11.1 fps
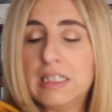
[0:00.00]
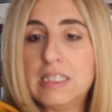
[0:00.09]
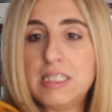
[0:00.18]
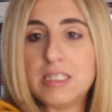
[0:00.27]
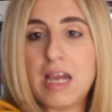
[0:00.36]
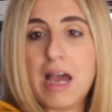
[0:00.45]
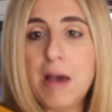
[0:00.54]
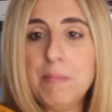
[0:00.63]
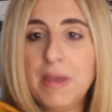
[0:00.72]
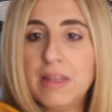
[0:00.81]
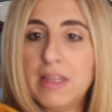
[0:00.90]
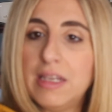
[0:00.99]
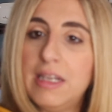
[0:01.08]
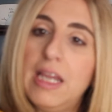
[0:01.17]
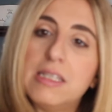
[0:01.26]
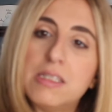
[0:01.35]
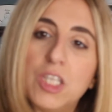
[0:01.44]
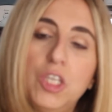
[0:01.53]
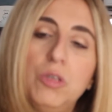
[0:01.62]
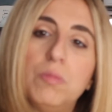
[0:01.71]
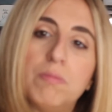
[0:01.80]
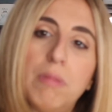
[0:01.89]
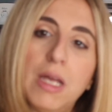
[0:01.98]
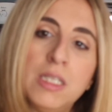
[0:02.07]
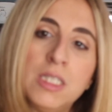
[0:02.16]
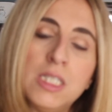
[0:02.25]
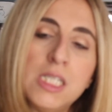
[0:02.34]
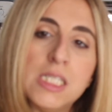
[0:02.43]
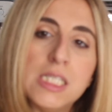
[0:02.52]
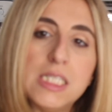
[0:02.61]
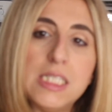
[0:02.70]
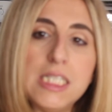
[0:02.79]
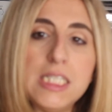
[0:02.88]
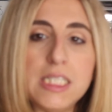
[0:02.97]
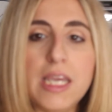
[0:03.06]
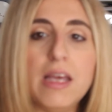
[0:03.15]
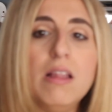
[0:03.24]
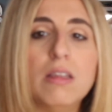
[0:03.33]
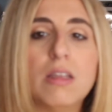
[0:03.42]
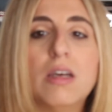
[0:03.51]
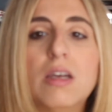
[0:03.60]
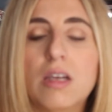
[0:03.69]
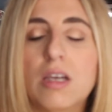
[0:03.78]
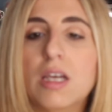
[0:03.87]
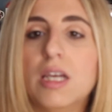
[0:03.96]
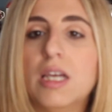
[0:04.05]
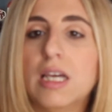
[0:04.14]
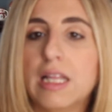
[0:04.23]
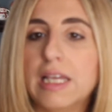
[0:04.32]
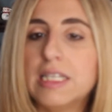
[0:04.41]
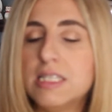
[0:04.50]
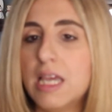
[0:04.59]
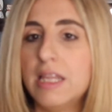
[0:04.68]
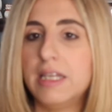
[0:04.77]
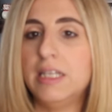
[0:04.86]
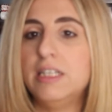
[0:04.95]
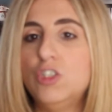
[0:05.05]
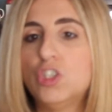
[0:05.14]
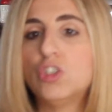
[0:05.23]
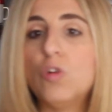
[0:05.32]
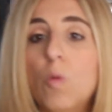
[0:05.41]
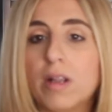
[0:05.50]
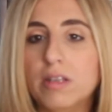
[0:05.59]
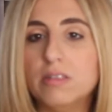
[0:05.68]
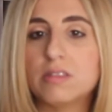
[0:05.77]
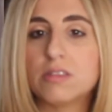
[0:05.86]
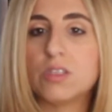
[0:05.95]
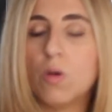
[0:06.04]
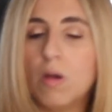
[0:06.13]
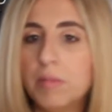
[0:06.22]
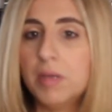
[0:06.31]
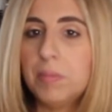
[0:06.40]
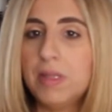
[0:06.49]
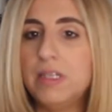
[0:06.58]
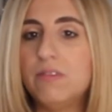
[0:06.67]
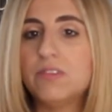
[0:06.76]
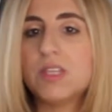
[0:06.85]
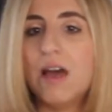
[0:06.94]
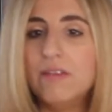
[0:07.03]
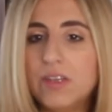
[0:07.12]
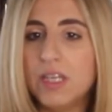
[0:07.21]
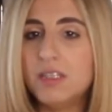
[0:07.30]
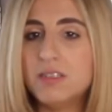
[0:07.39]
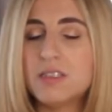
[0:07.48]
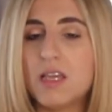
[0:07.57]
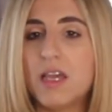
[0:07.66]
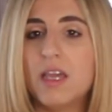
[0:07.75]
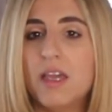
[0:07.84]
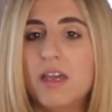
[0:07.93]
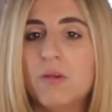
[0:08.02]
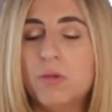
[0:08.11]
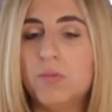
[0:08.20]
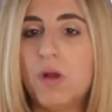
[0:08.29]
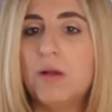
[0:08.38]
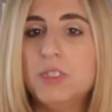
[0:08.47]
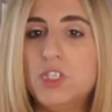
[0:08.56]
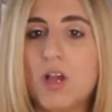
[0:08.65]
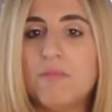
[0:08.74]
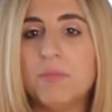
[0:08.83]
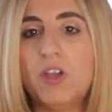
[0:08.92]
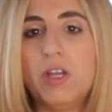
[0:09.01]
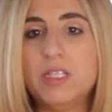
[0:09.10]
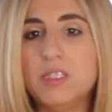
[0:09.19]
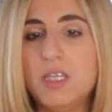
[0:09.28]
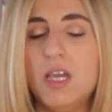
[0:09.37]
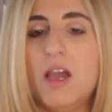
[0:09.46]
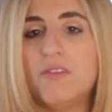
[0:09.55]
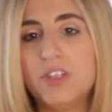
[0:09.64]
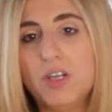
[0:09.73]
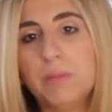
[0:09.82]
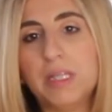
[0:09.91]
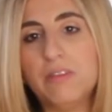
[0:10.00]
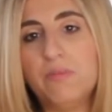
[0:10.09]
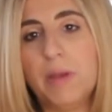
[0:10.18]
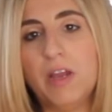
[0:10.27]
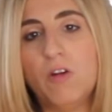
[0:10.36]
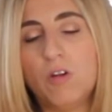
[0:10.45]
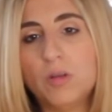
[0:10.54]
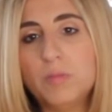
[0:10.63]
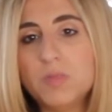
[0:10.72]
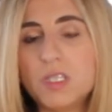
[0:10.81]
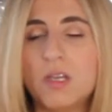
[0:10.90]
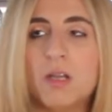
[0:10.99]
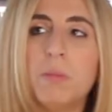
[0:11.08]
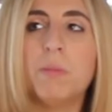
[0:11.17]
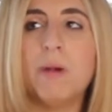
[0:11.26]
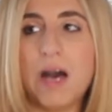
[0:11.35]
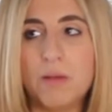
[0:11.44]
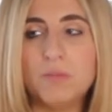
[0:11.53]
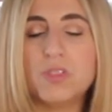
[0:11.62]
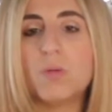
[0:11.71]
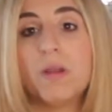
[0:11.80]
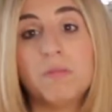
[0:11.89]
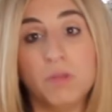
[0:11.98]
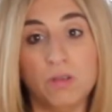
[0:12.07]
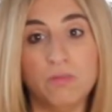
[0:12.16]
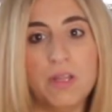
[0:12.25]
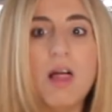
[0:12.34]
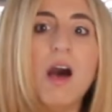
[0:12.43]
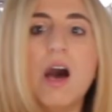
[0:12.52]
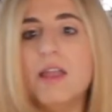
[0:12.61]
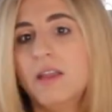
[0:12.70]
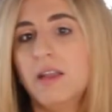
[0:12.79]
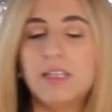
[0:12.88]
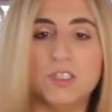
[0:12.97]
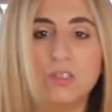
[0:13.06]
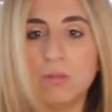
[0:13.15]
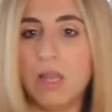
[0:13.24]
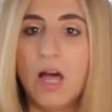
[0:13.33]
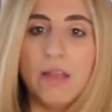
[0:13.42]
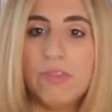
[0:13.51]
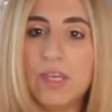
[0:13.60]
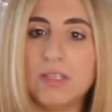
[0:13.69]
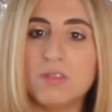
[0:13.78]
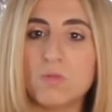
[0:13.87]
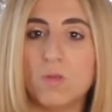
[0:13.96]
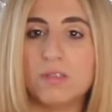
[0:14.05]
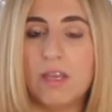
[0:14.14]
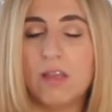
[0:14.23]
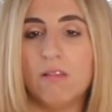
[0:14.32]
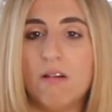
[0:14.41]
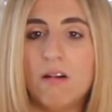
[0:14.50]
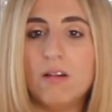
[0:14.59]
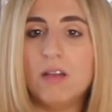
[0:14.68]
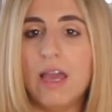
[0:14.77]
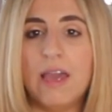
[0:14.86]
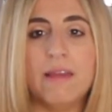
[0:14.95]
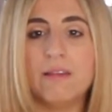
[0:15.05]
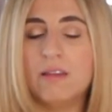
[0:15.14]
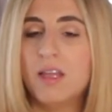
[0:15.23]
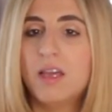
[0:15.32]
this top and that it has the cute button detail. Like I said, it is short. So I'm going to play devil's advocate and say it would probably drive me crazy every time I lift my arms and I'm a mom, so I move a lot and I do a lot of things all day long and